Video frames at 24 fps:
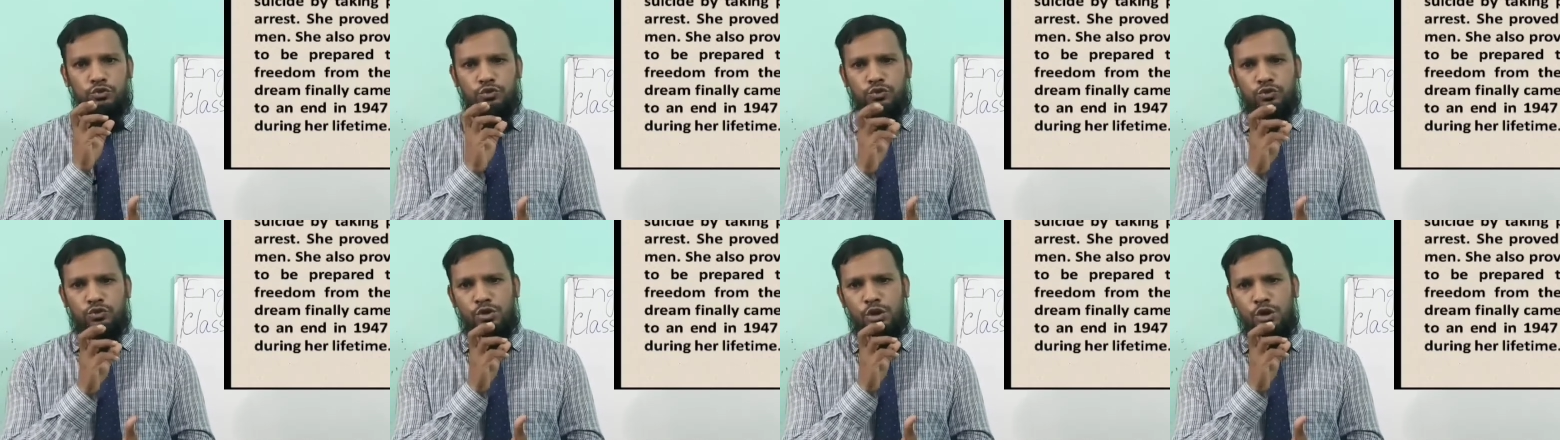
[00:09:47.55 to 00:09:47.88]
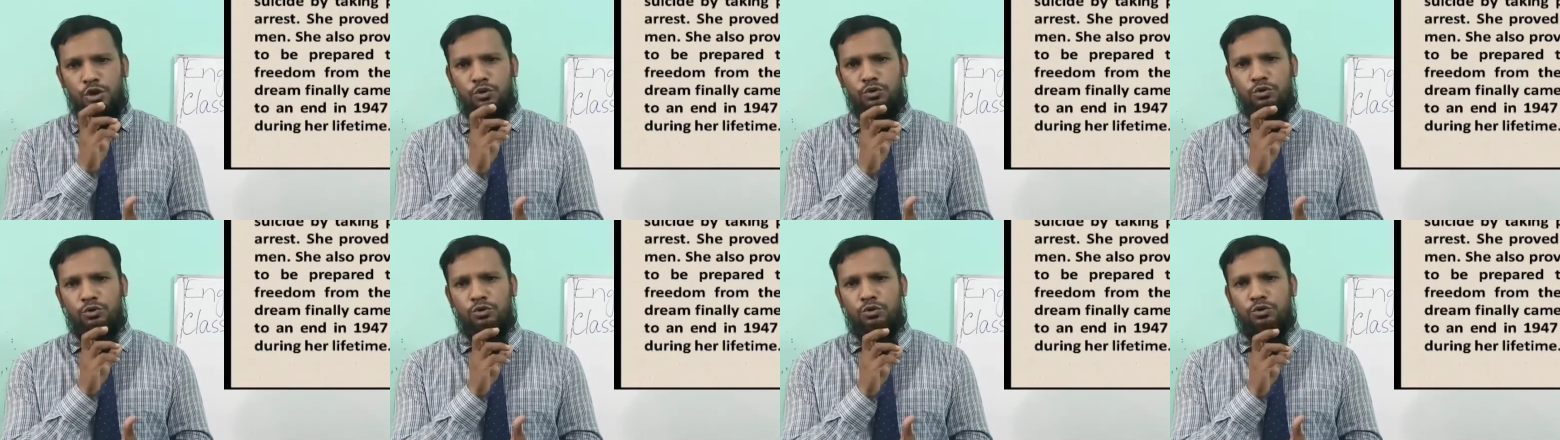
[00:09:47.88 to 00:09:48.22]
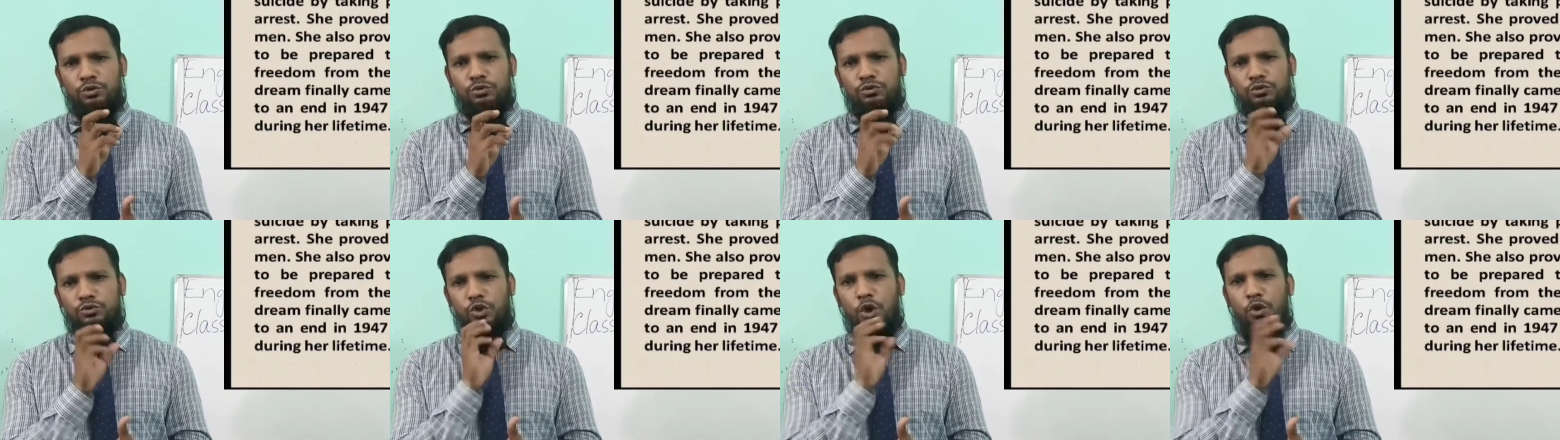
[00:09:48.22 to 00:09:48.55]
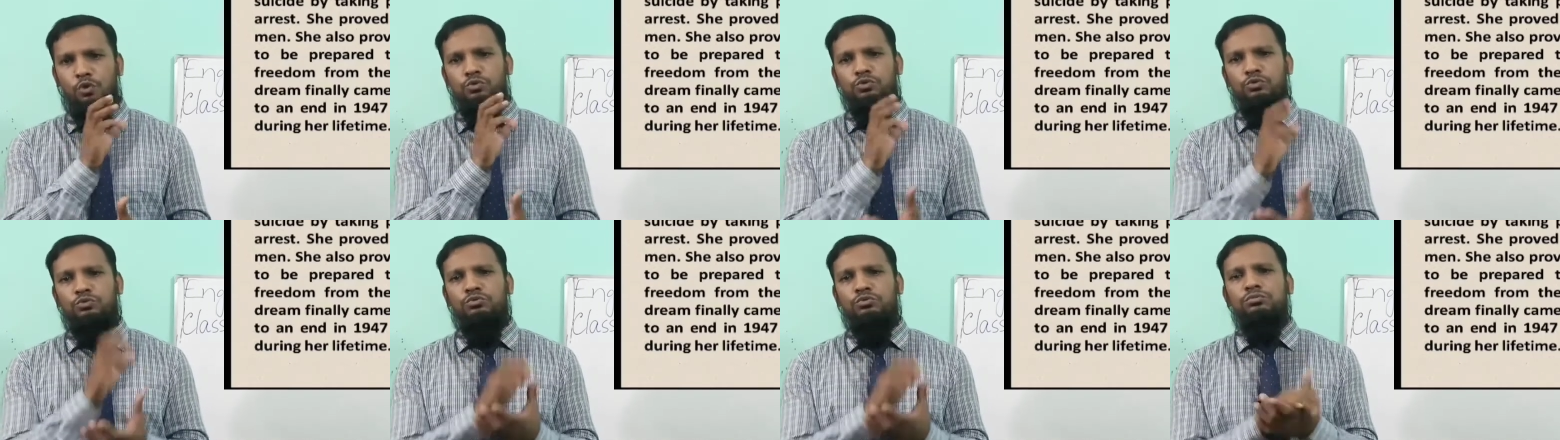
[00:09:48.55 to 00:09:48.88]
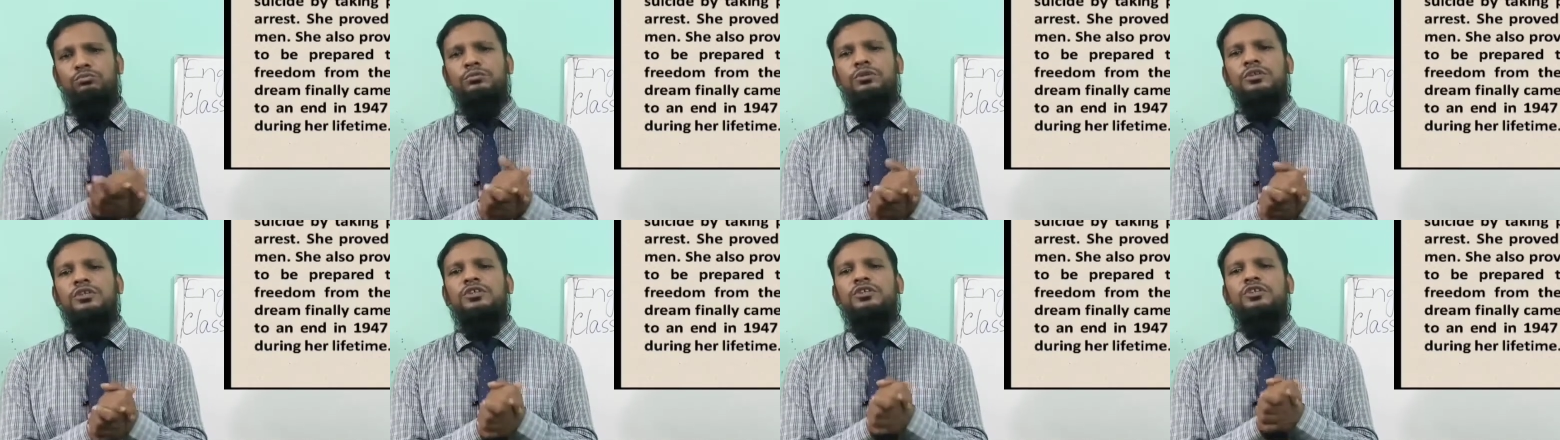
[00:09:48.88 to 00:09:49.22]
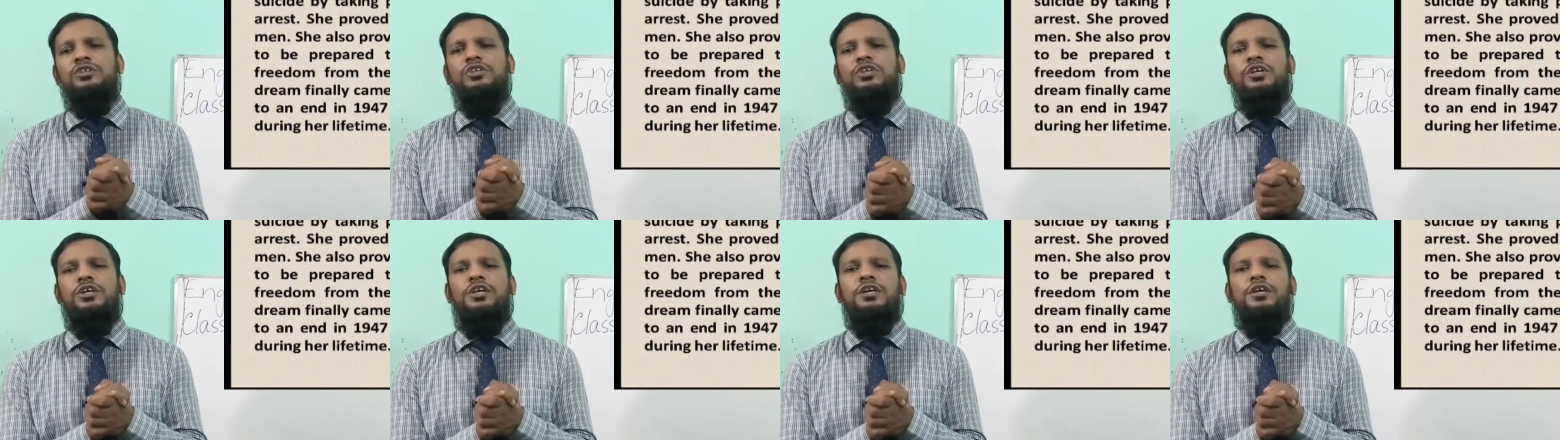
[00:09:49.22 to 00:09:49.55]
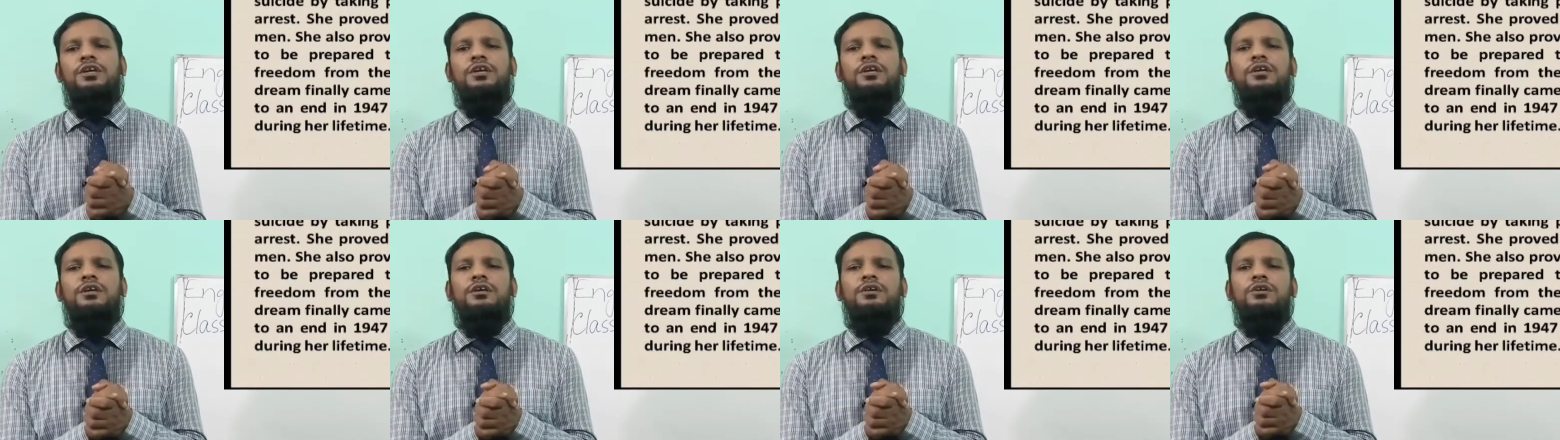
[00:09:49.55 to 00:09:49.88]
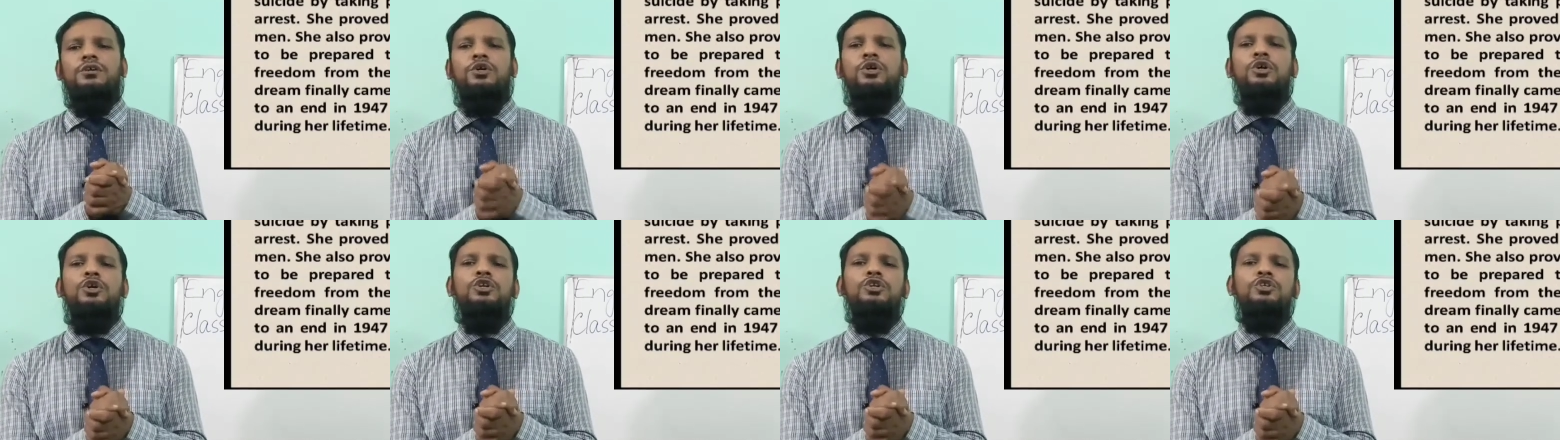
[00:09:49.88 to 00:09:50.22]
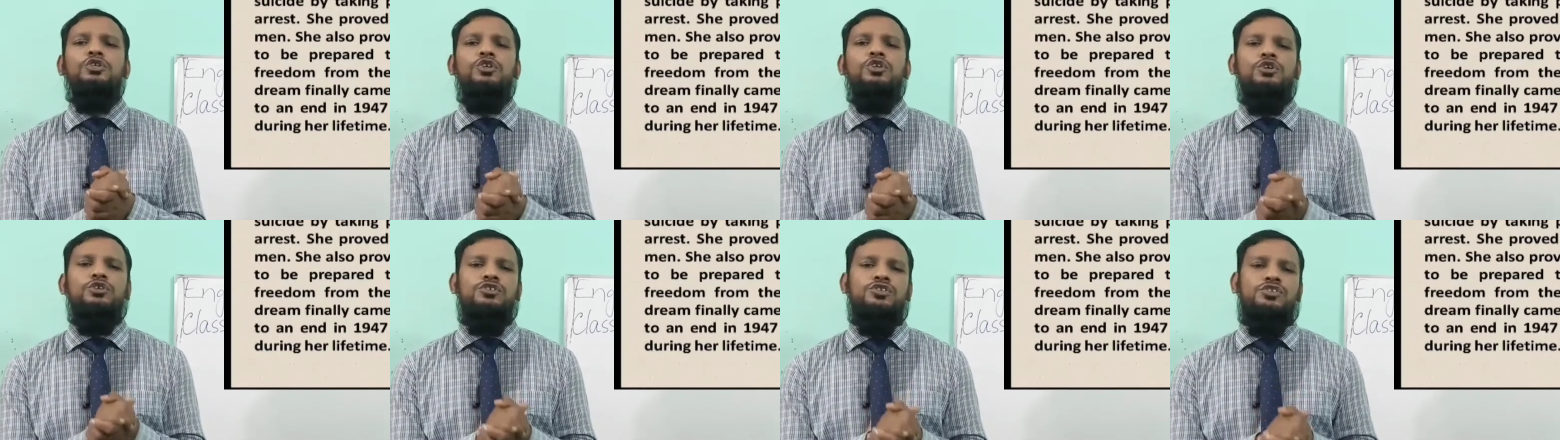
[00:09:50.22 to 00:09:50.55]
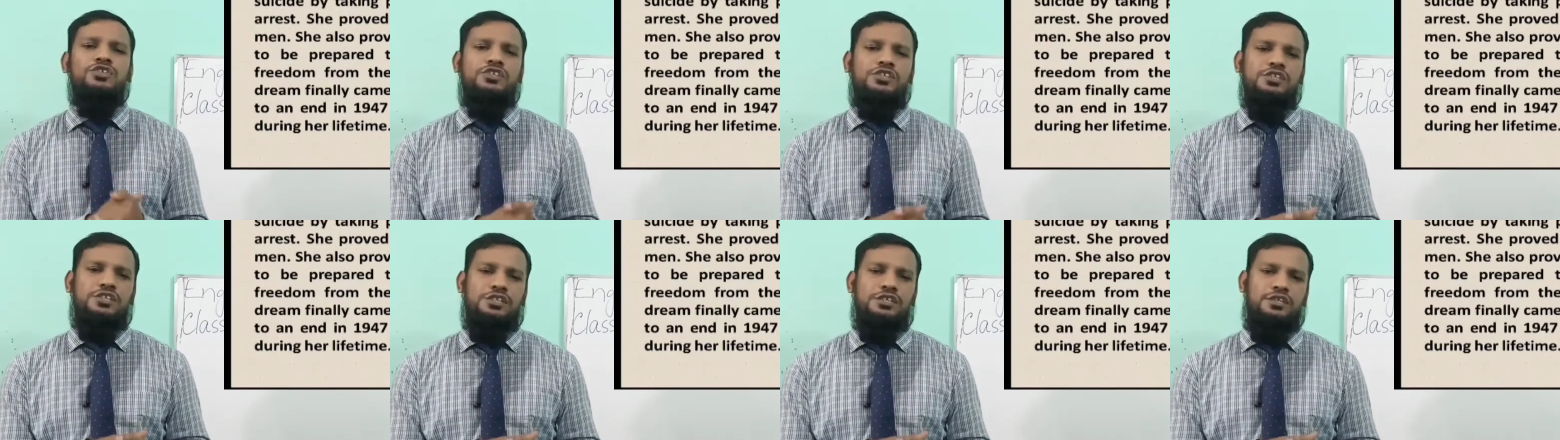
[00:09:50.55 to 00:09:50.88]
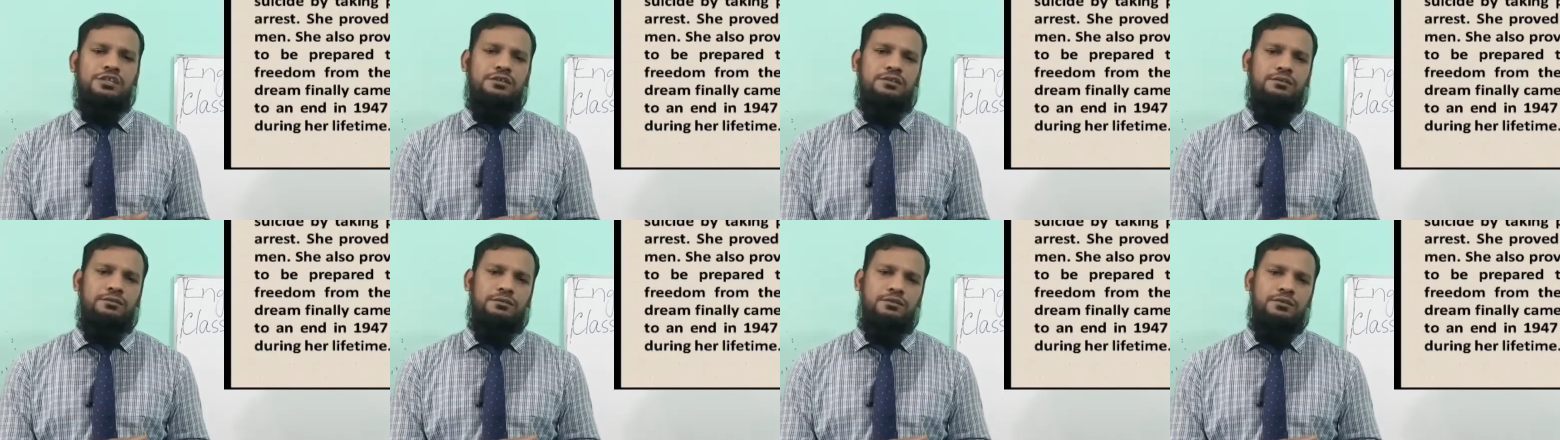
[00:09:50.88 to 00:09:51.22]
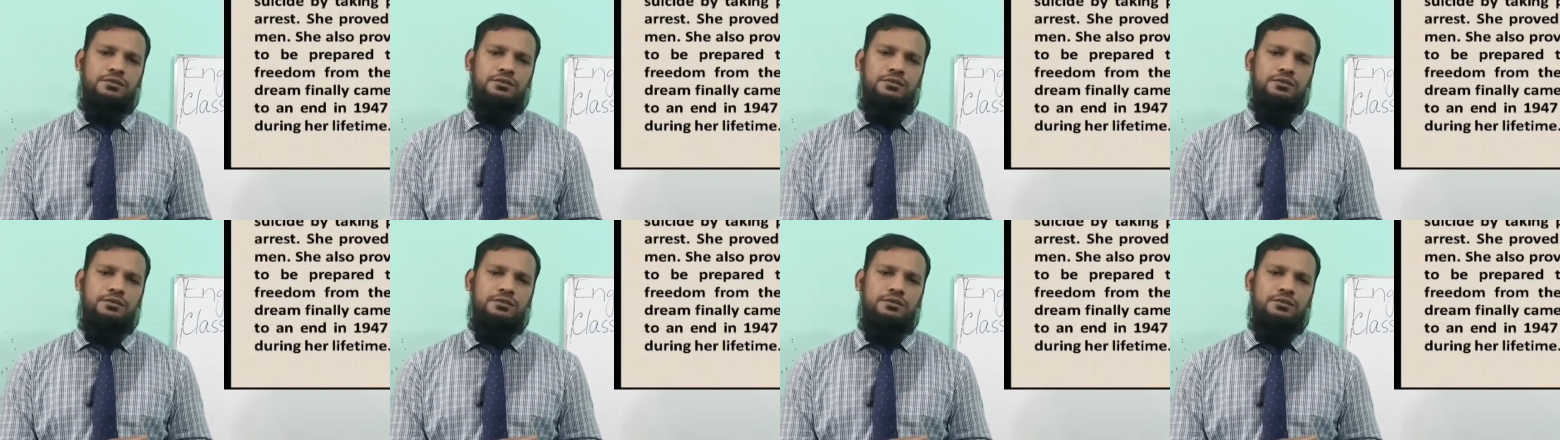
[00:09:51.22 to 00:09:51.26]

Though she could not see